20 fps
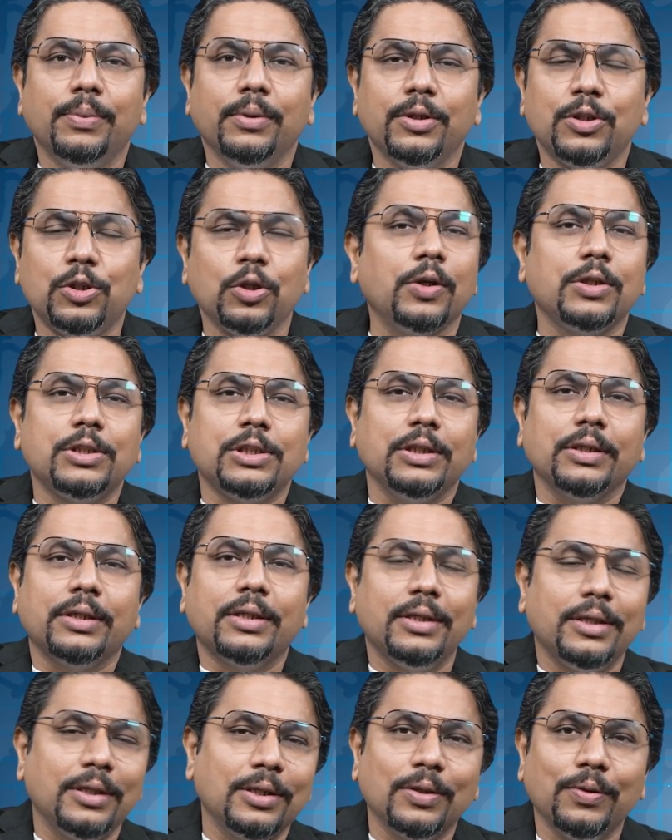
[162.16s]
short
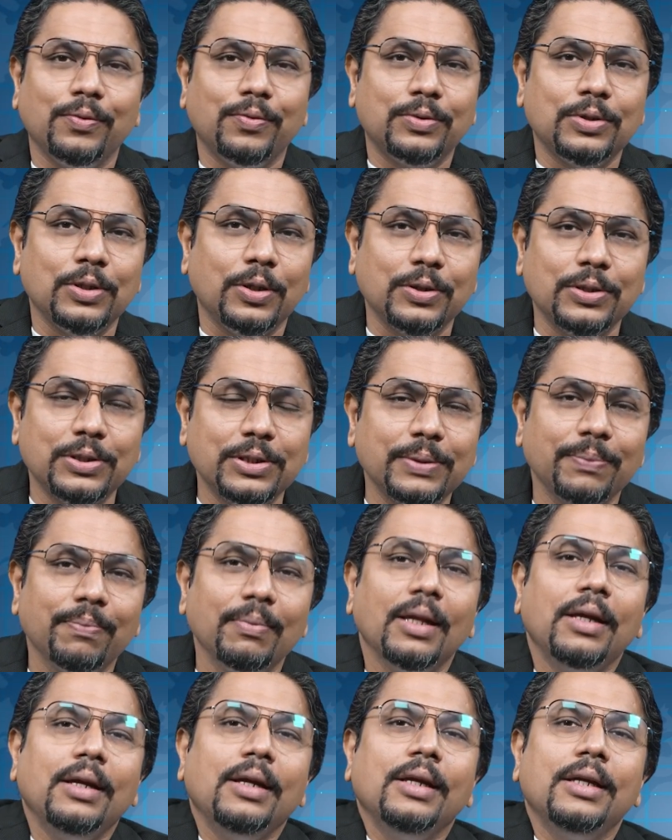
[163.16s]
circuiting of sorts.
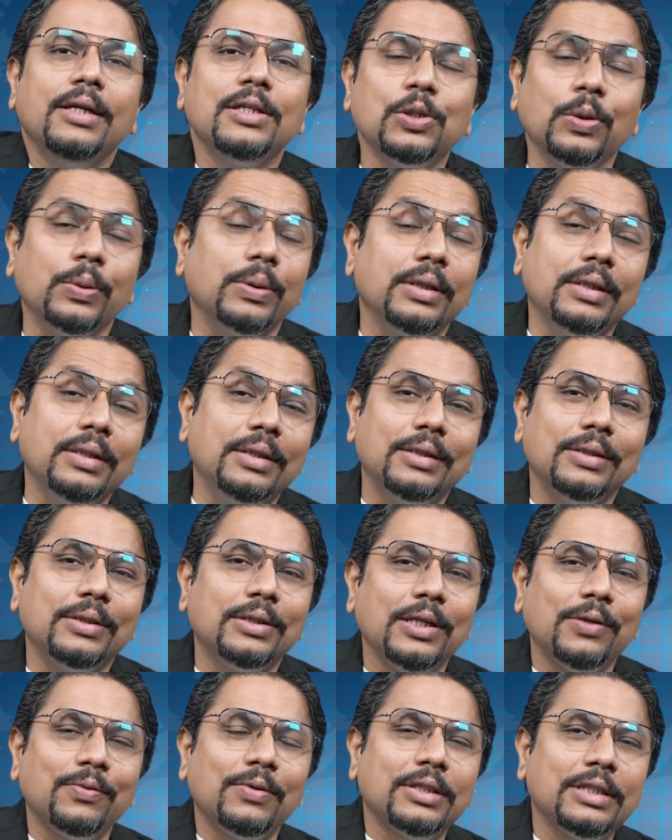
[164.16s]
So
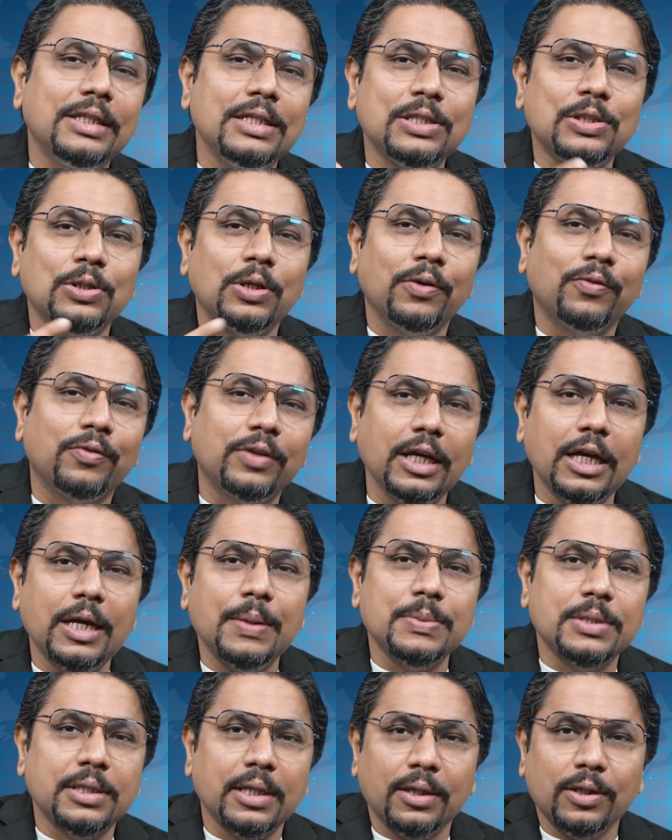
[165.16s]
there were these sort of
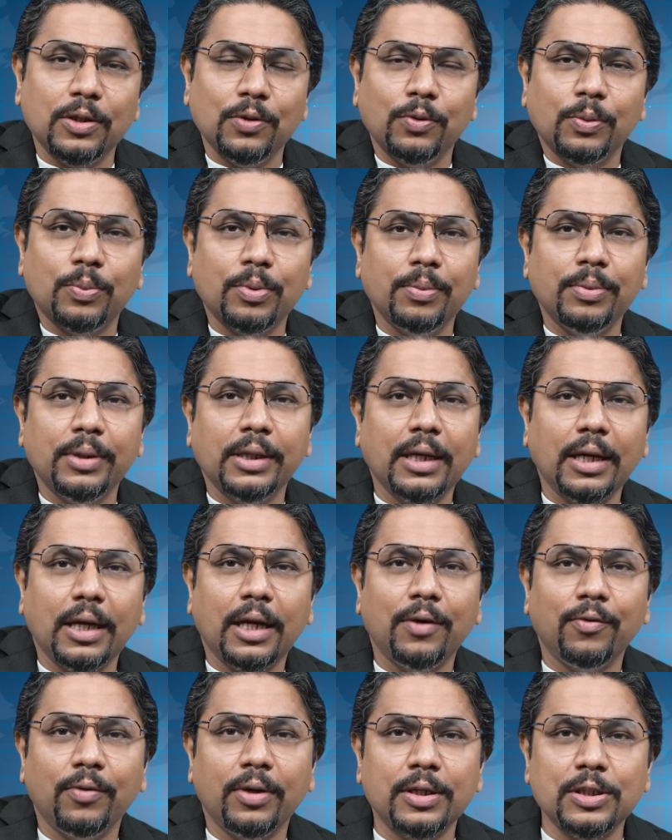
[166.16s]
games that you would probably
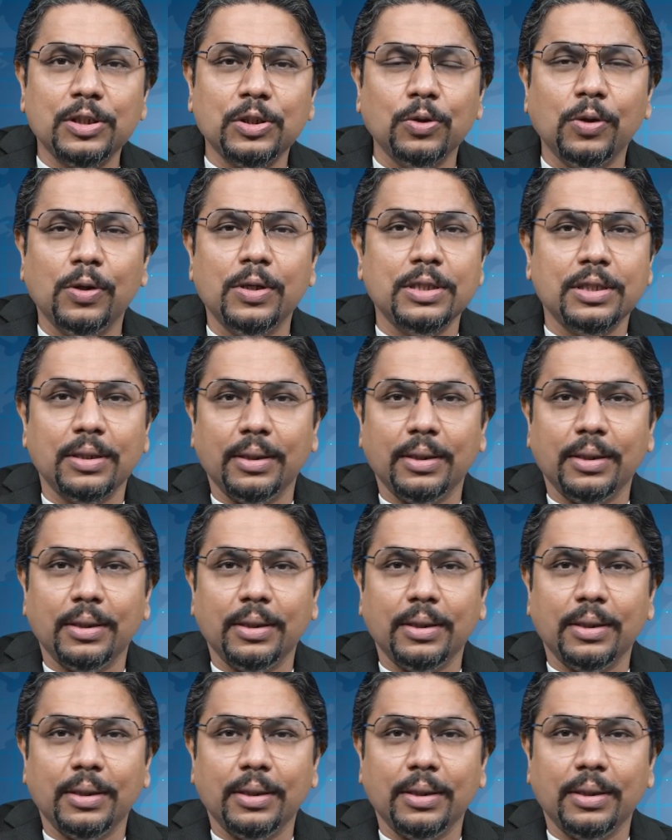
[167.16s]
have at stalls.